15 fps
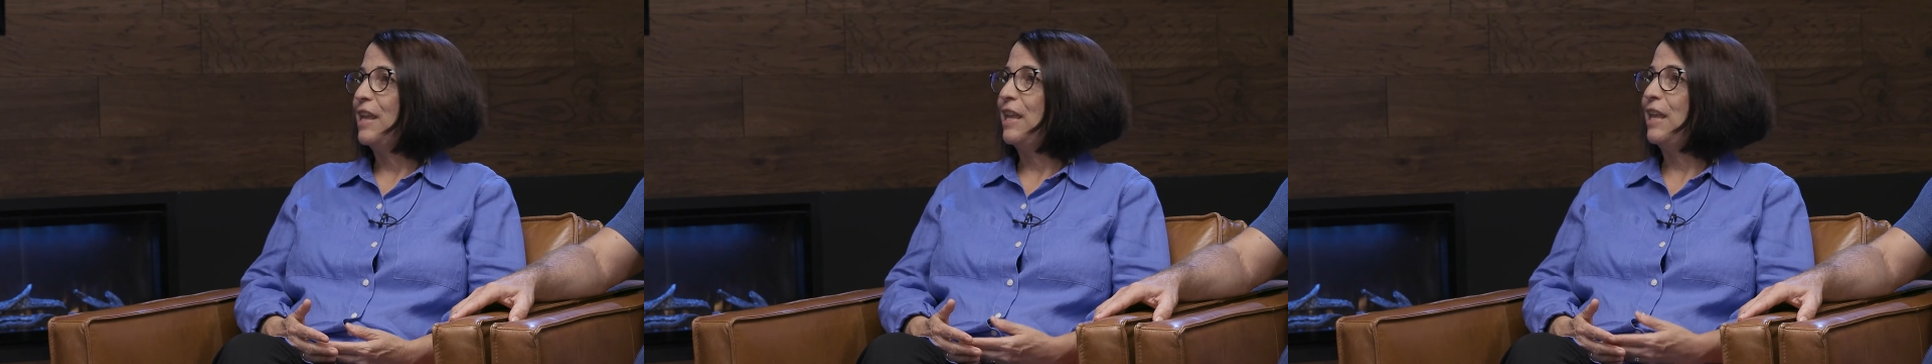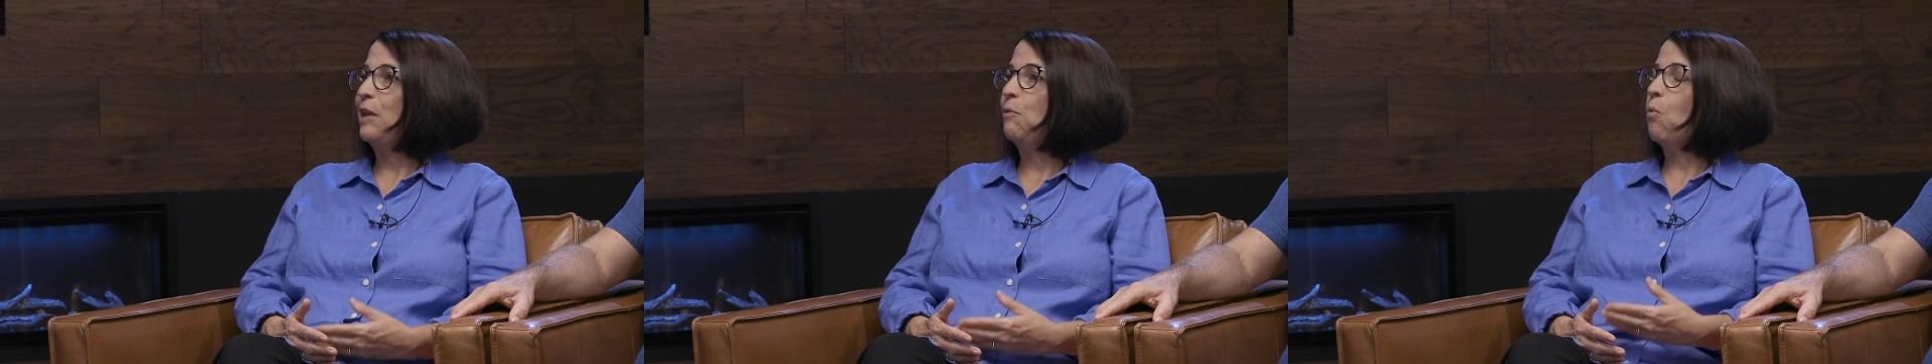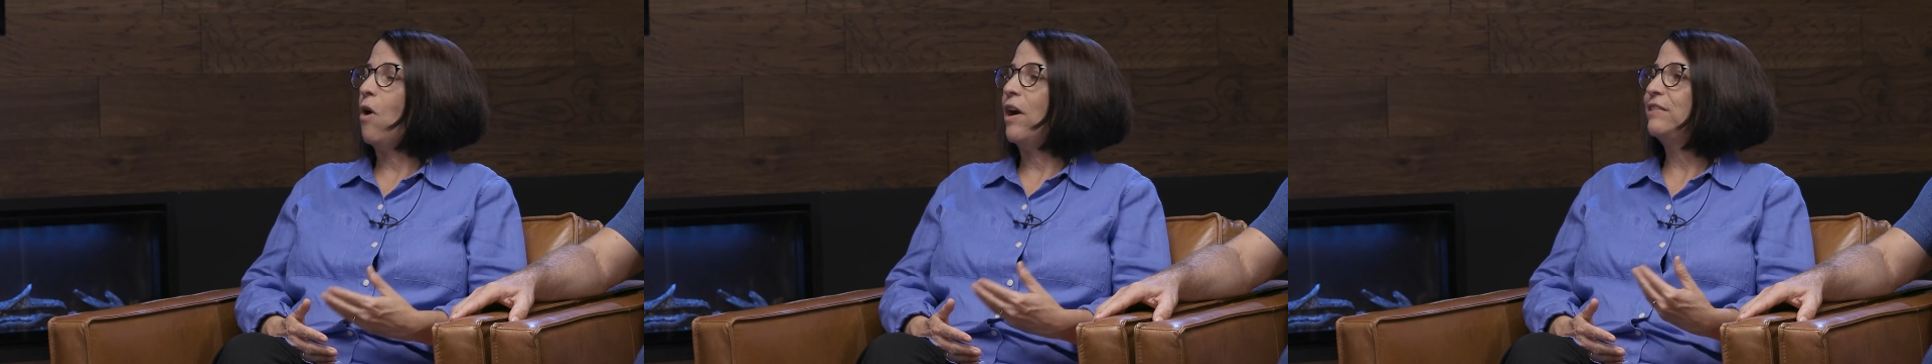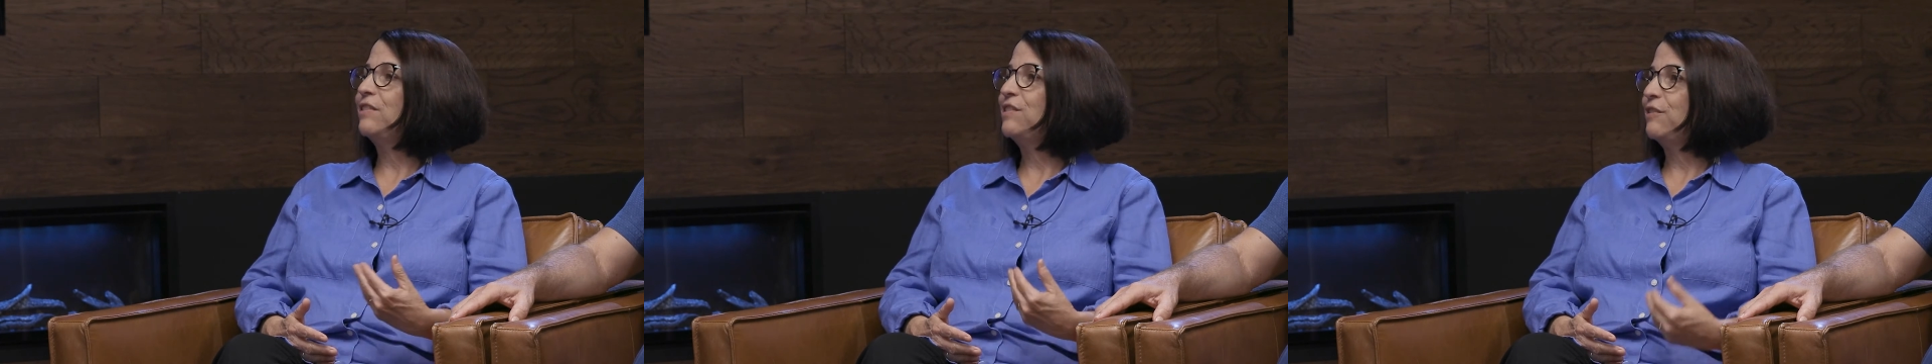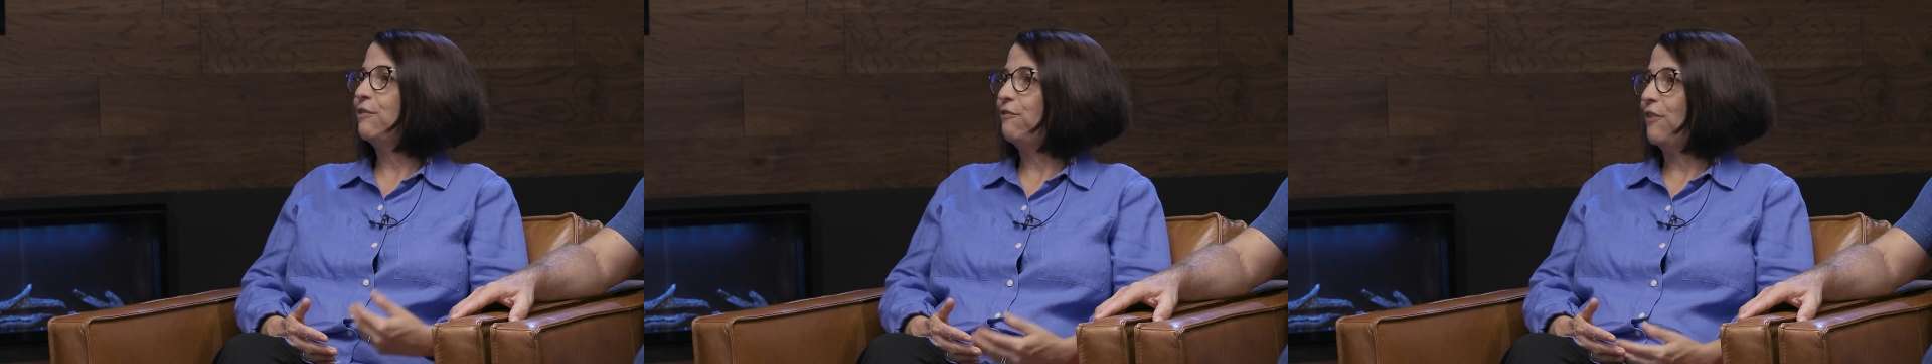He
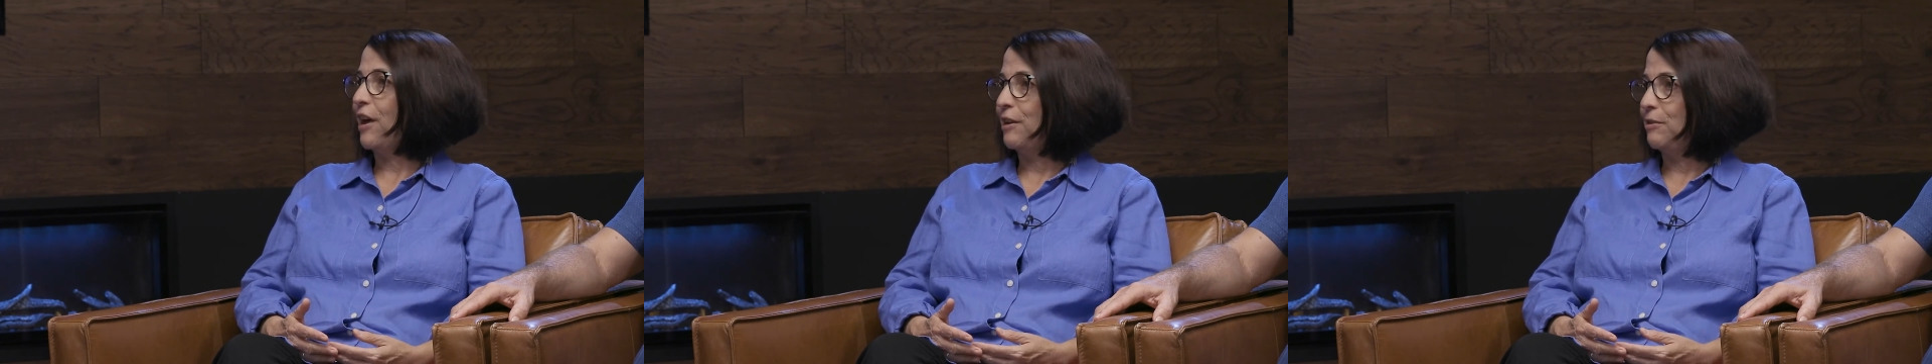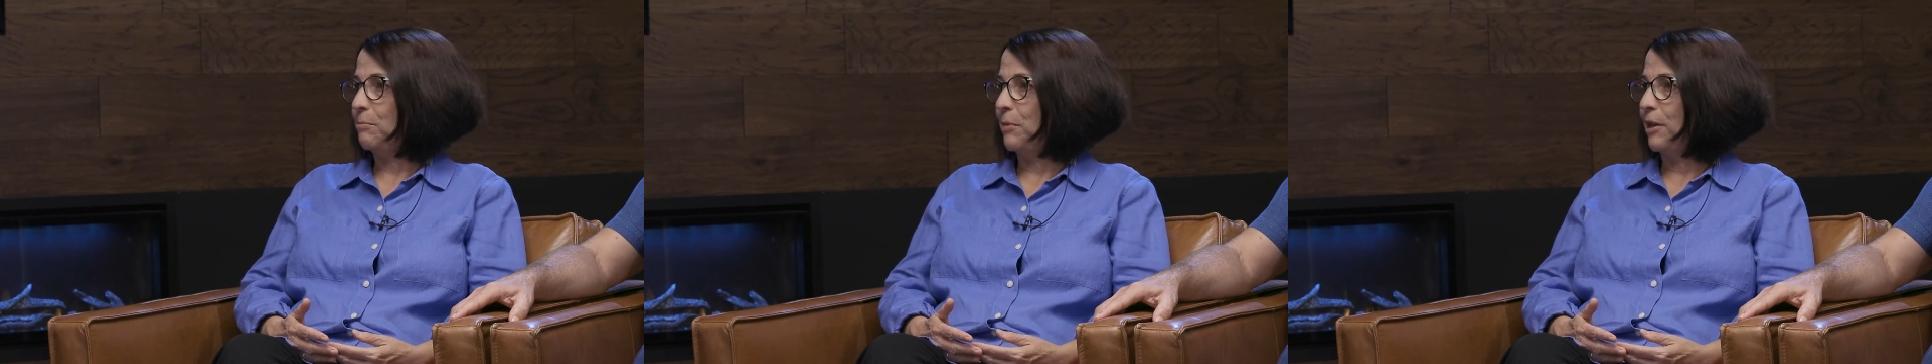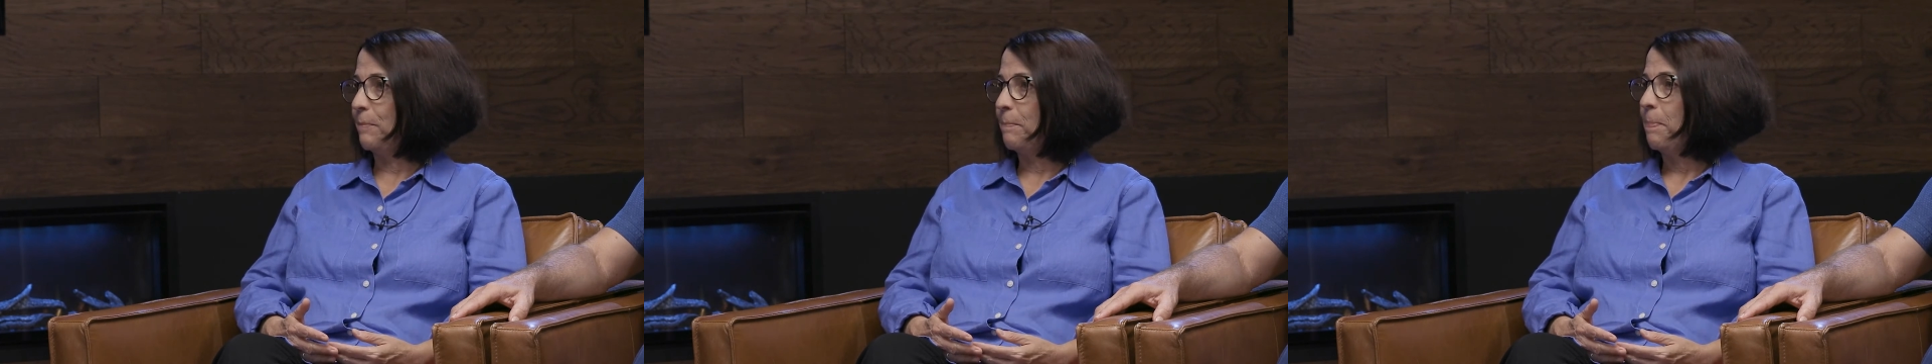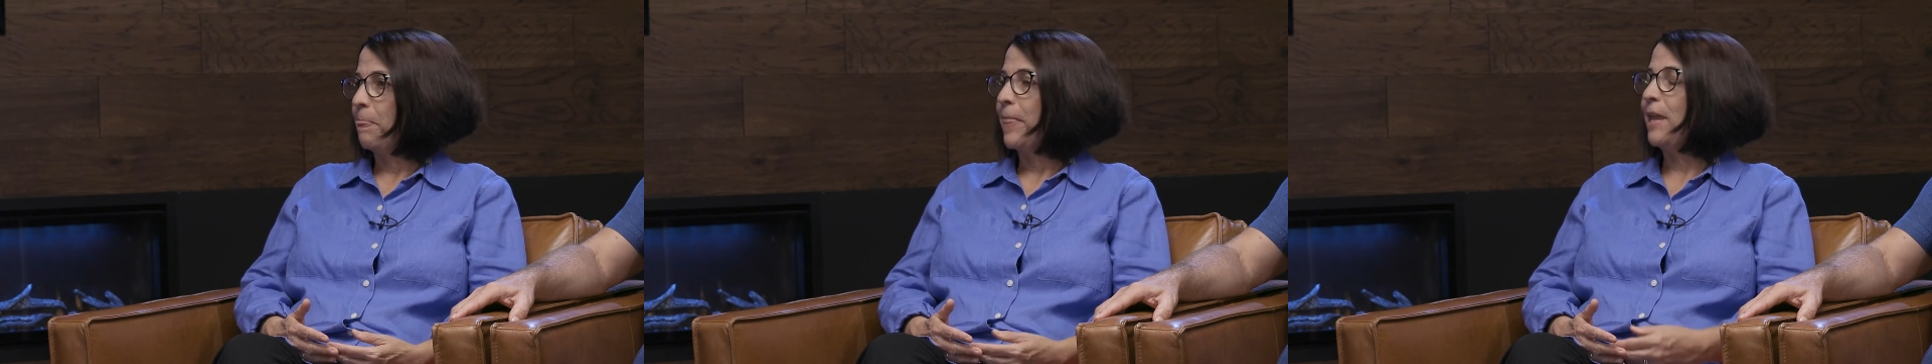wants to find me.